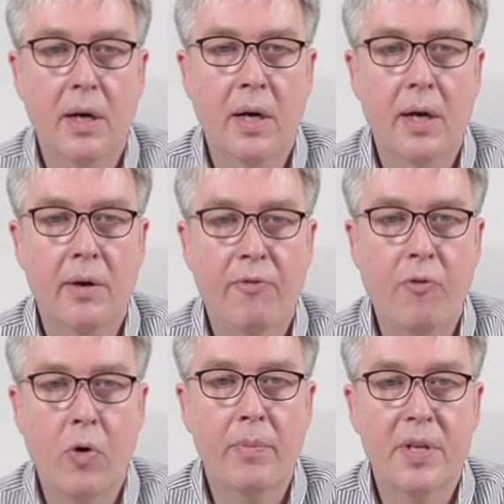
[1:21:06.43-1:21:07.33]
uh,
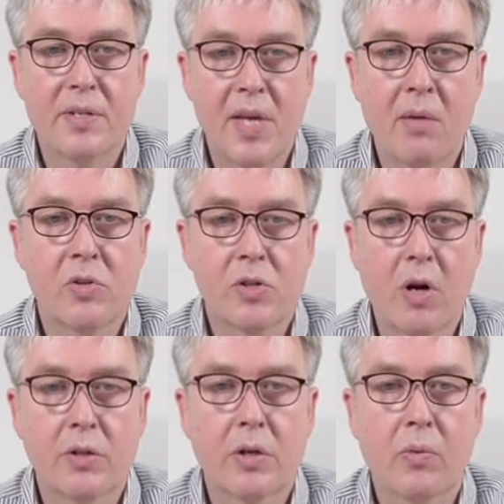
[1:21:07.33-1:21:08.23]
form the same
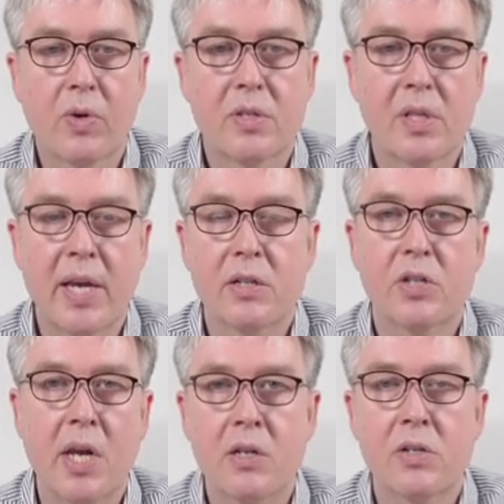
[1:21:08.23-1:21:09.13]
structure with slight
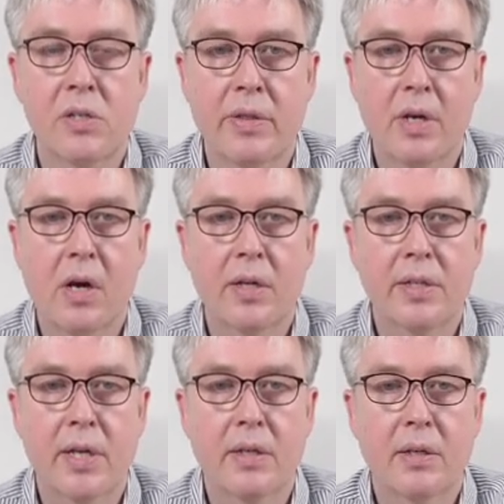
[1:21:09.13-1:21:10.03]
changes in the
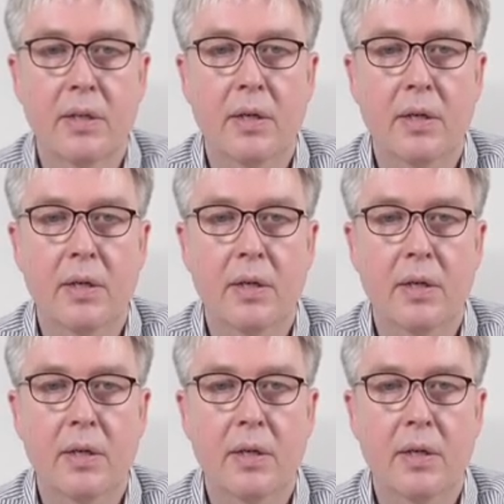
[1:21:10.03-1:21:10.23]
content,